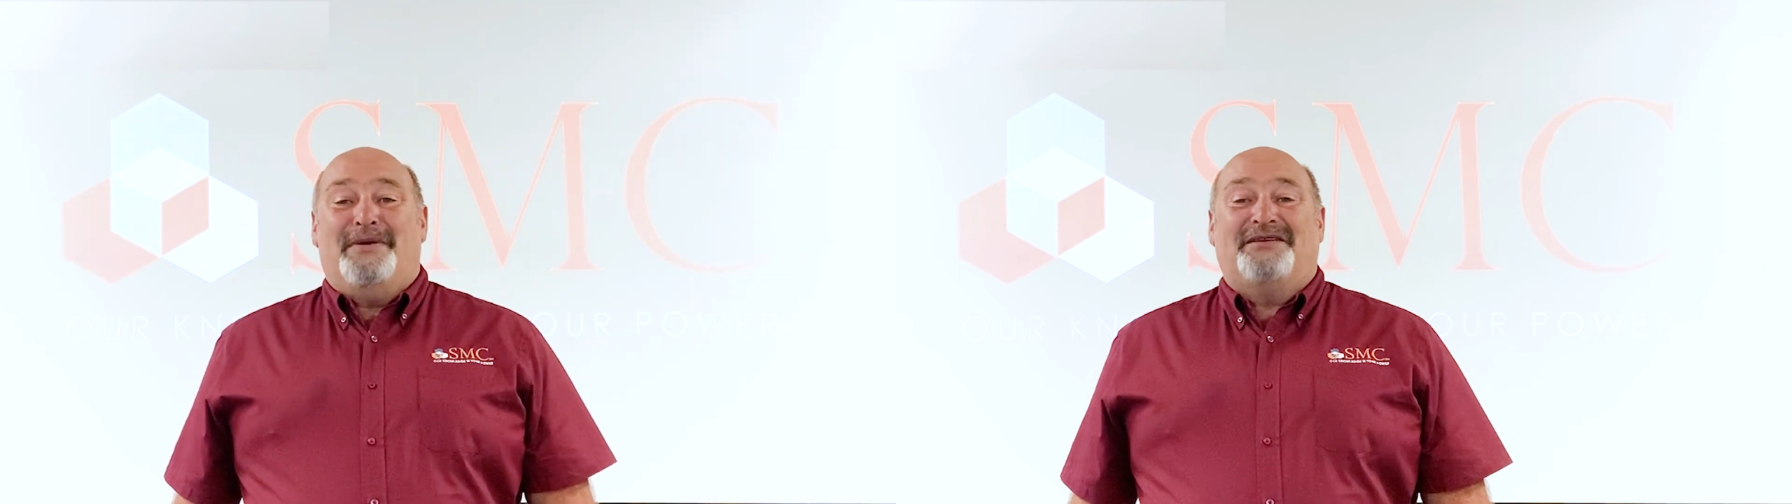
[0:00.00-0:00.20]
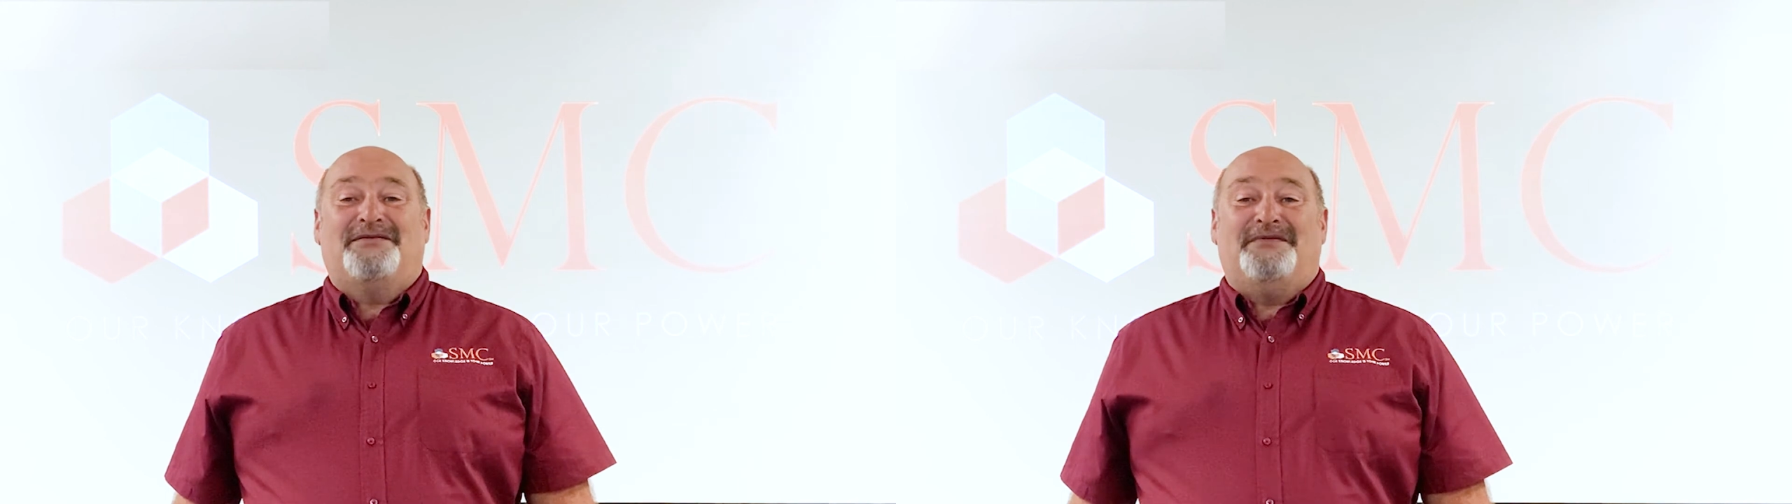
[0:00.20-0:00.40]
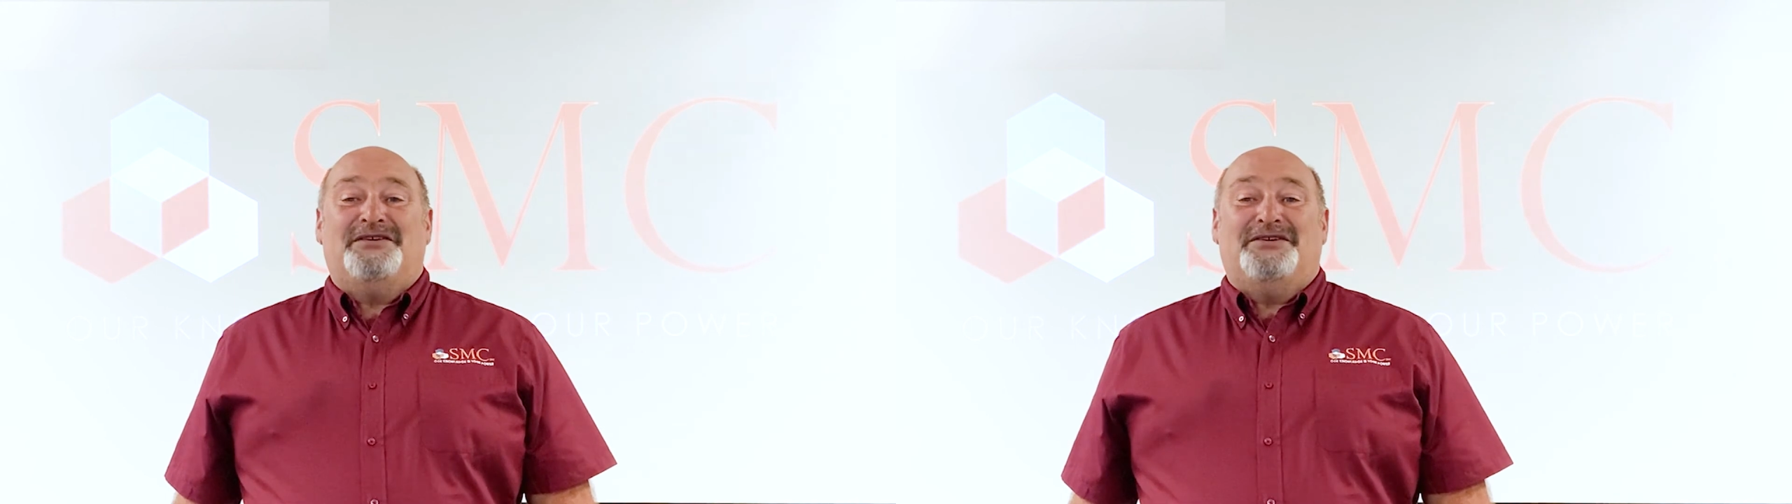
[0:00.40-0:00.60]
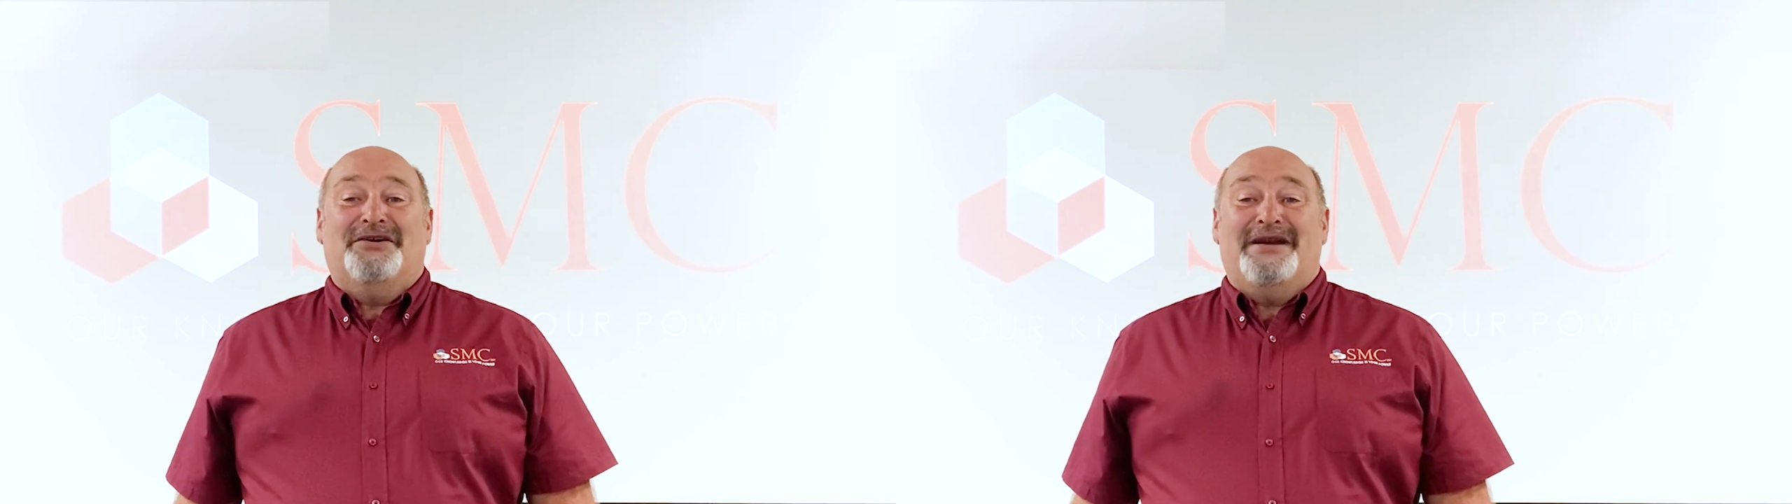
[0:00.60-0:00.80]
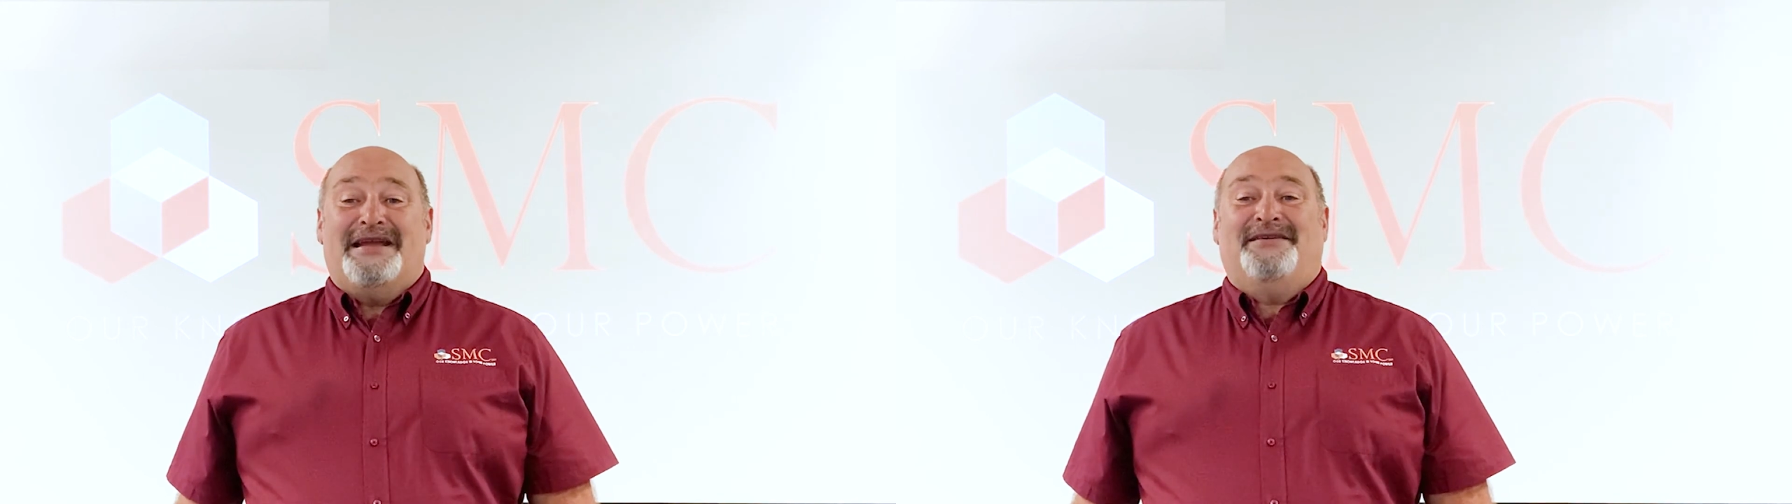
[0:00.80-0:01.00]
best fits
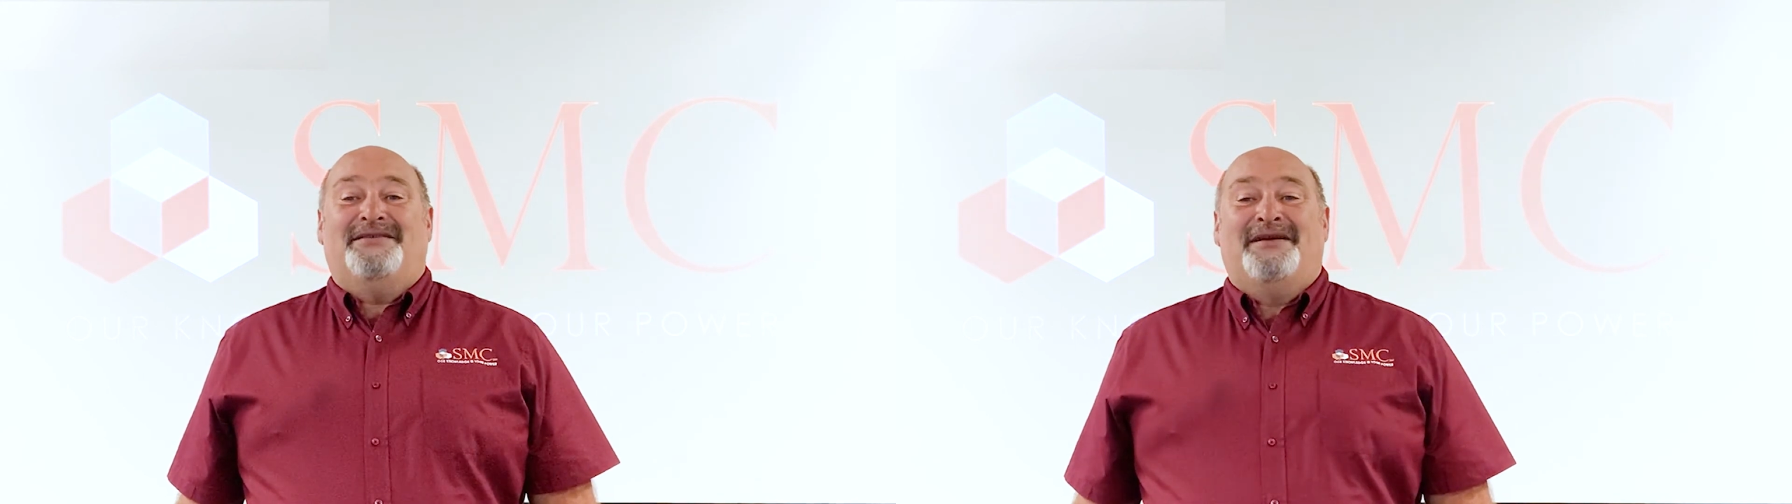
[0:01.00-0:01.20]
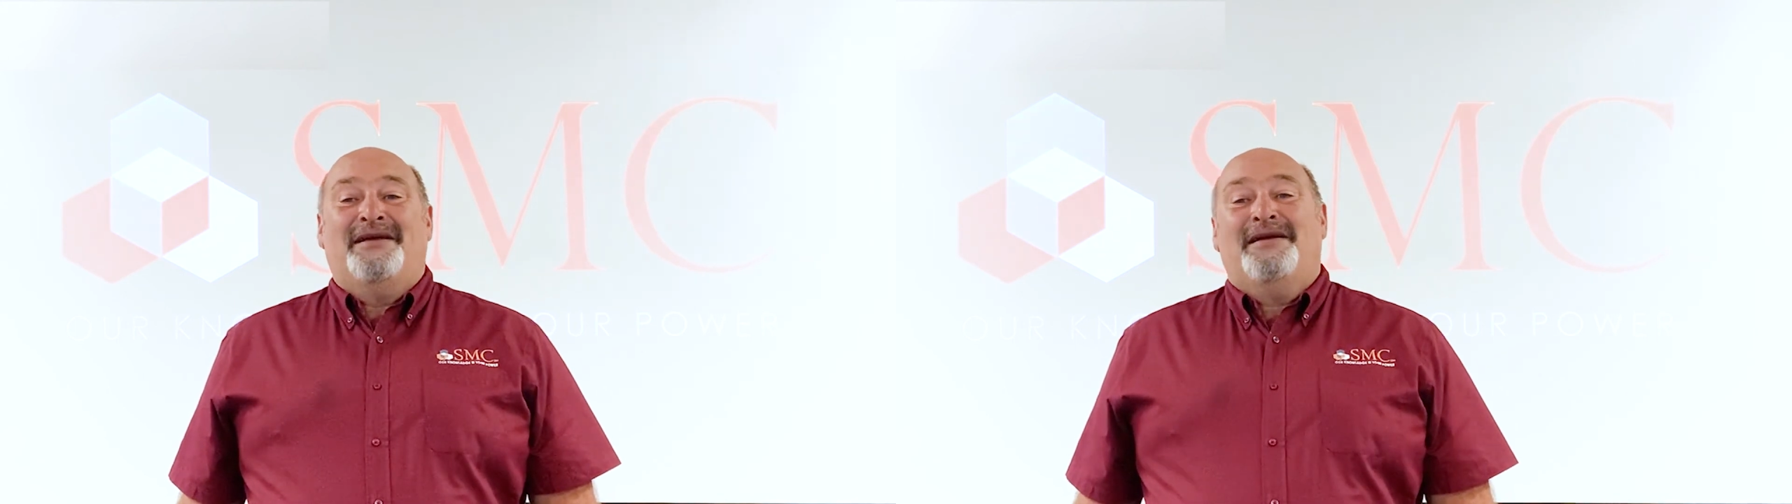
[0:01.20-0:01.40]
your needs.